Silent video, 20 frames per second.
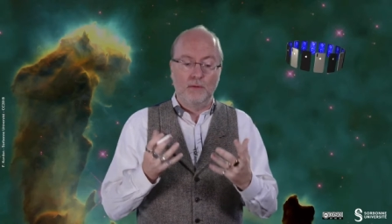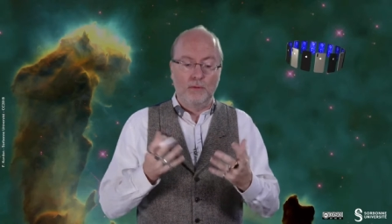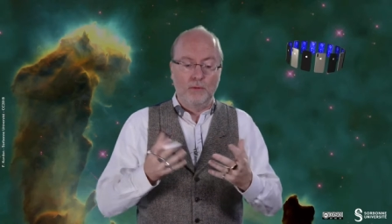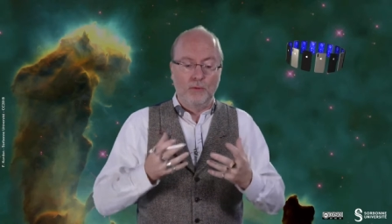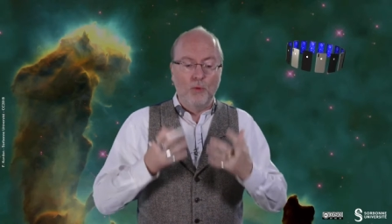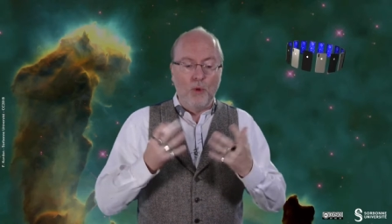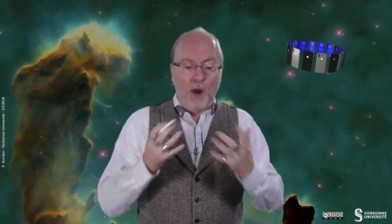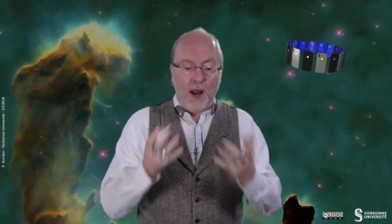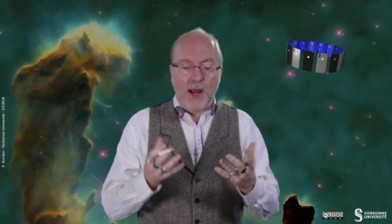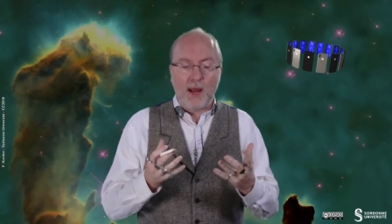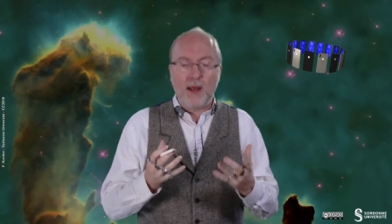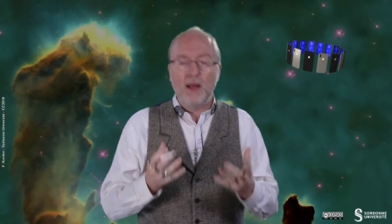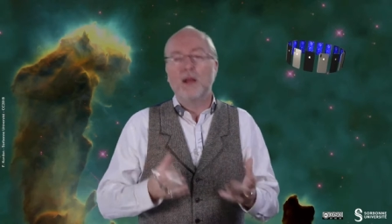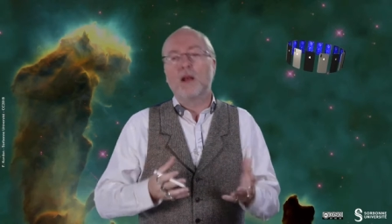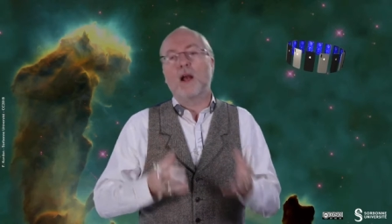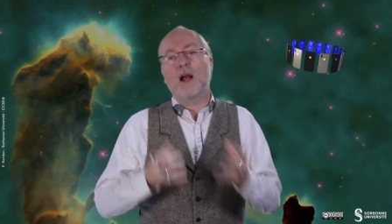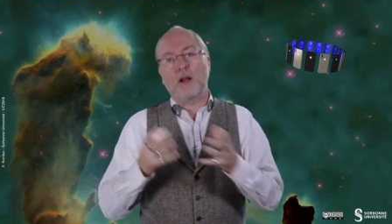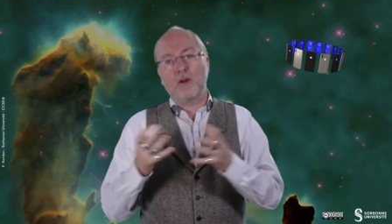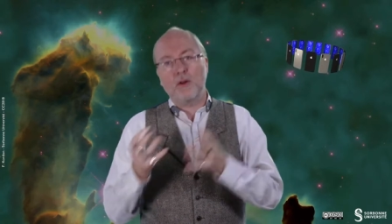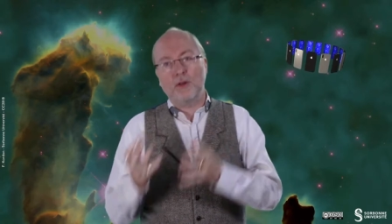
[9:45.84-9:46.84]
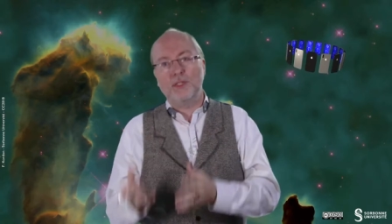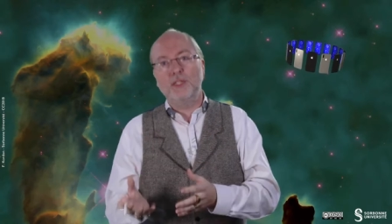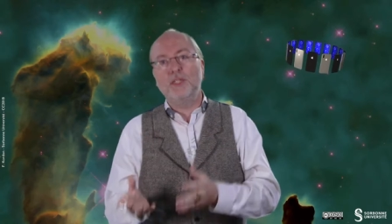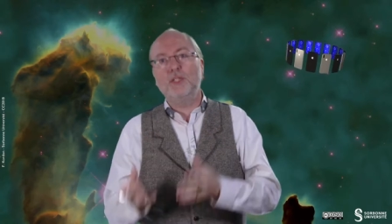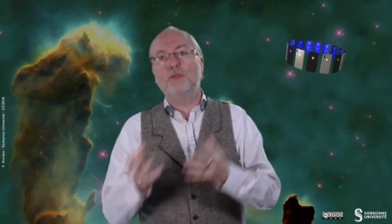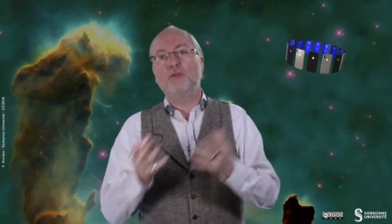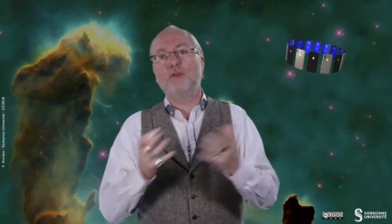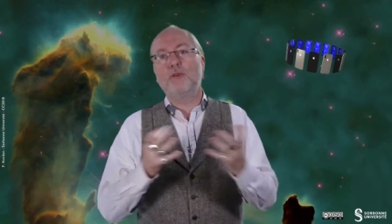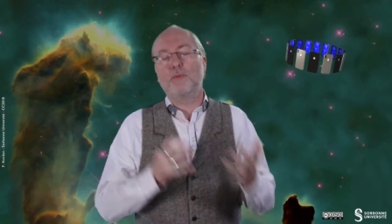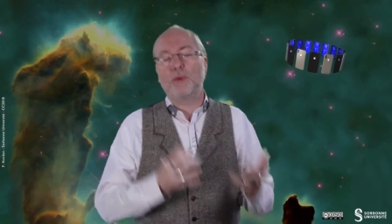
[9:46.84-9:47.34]
way,
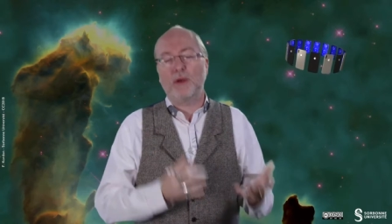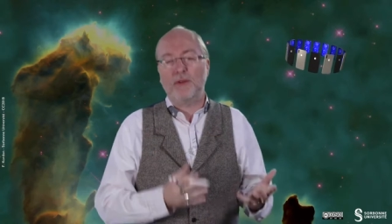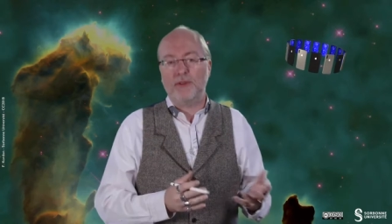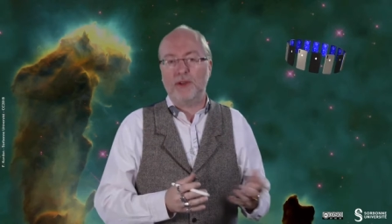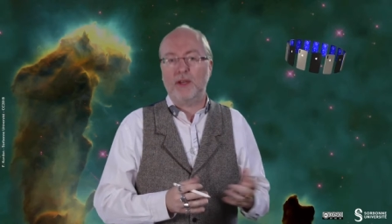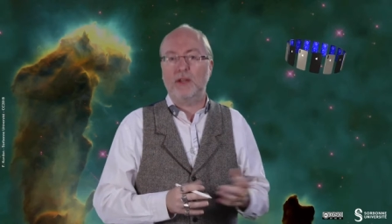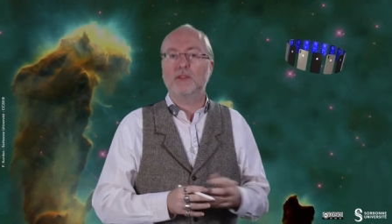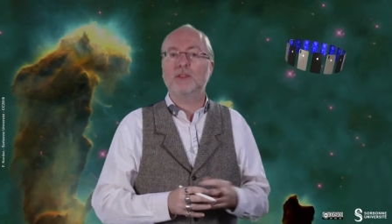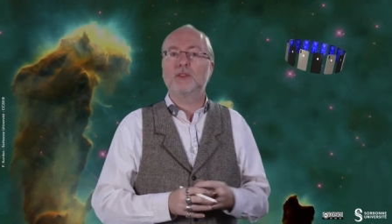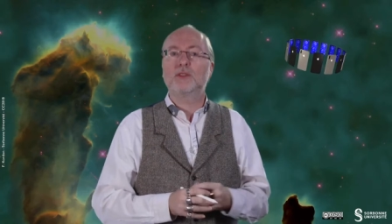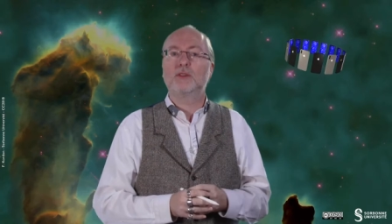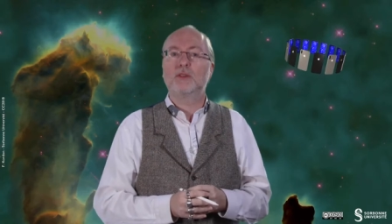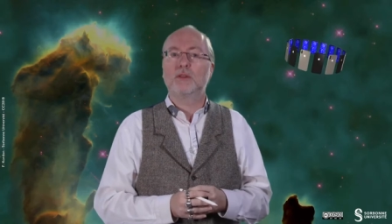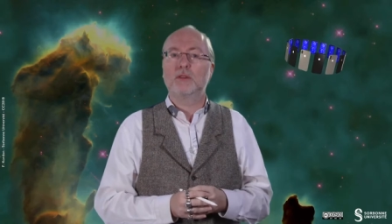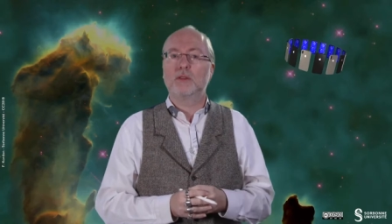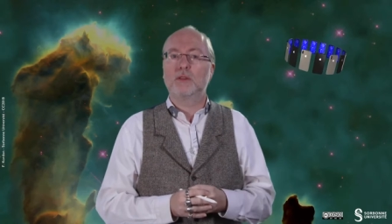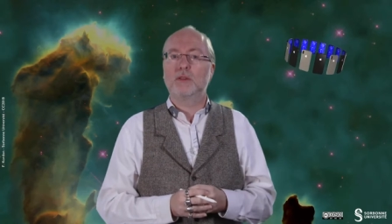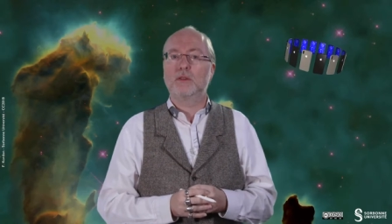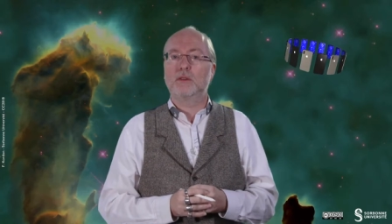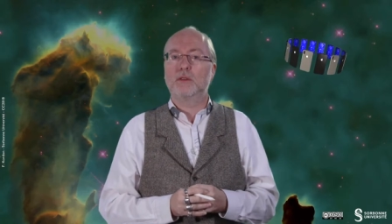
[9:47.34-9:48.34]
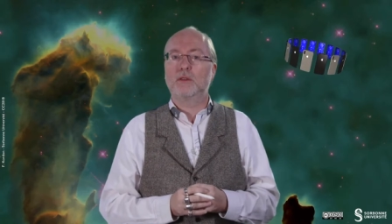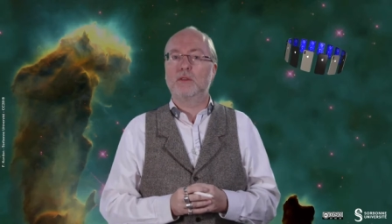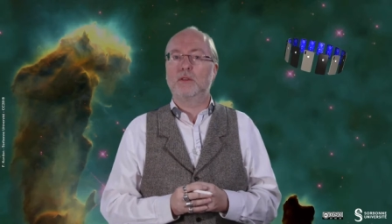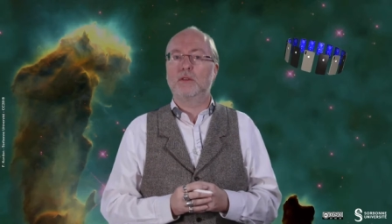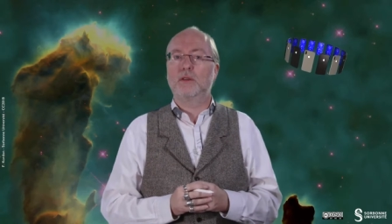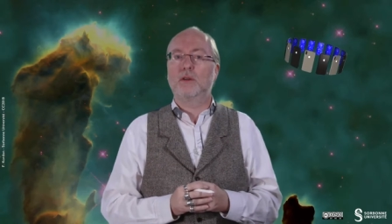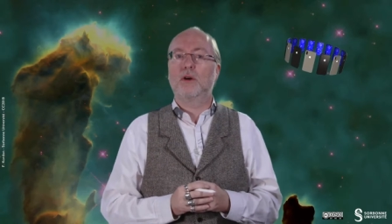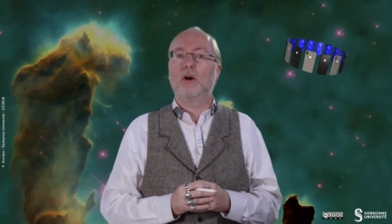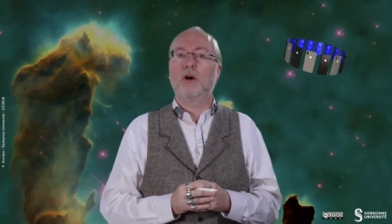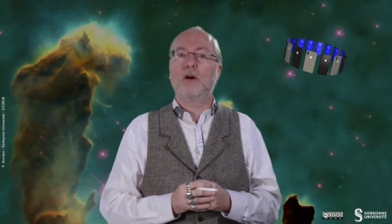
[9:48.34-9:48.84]
according to the preference uh,
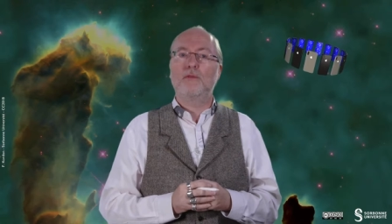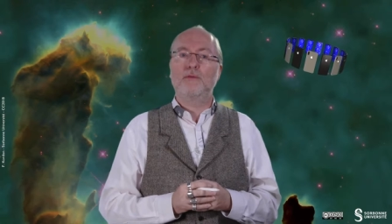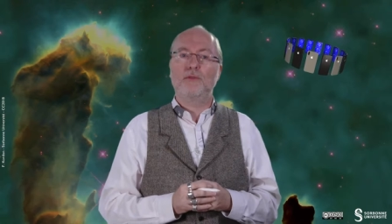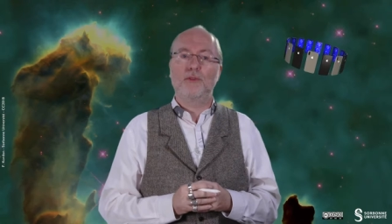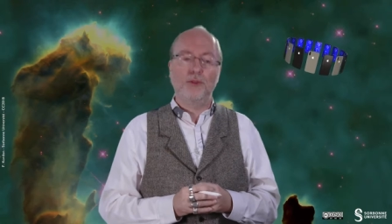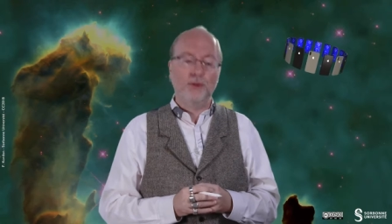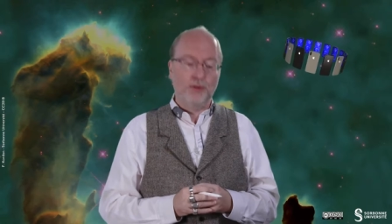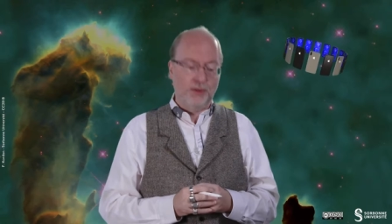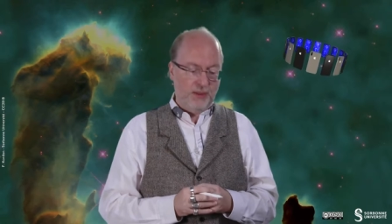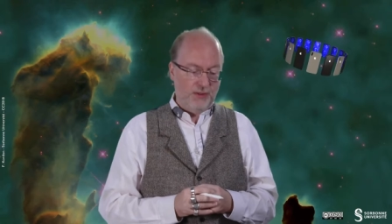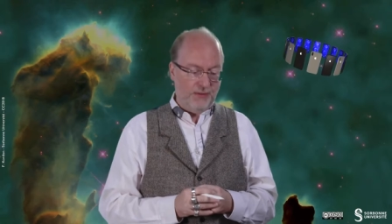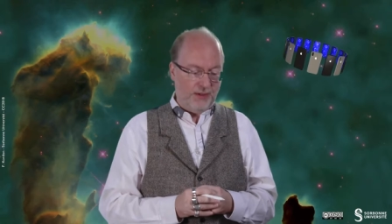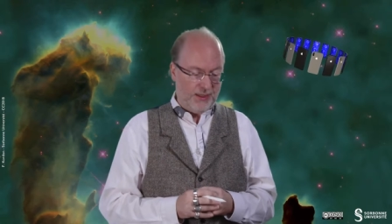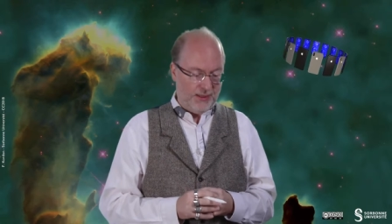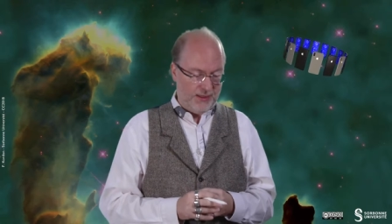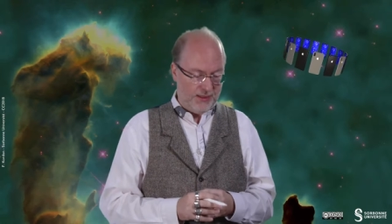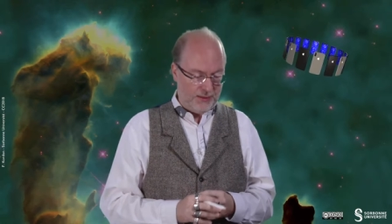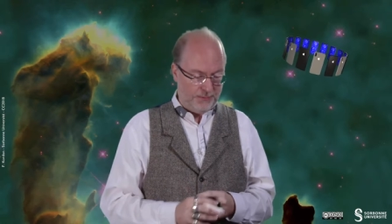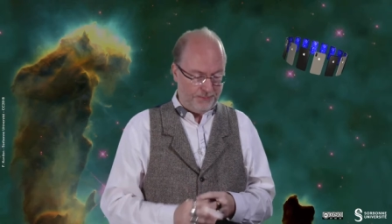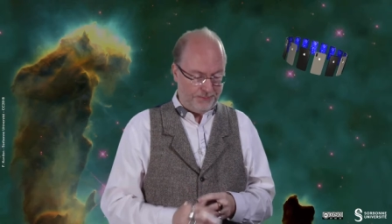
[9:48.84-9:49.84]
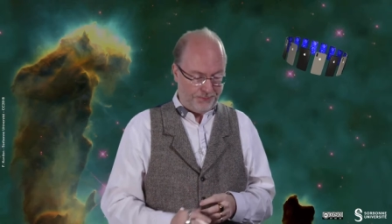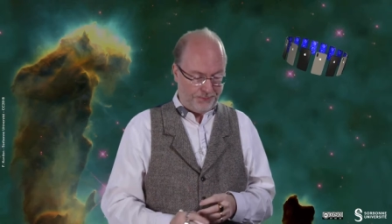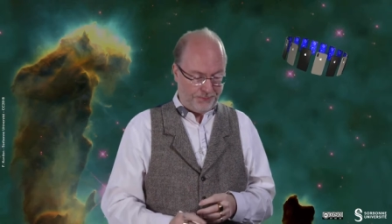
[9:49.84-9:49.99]
of the device.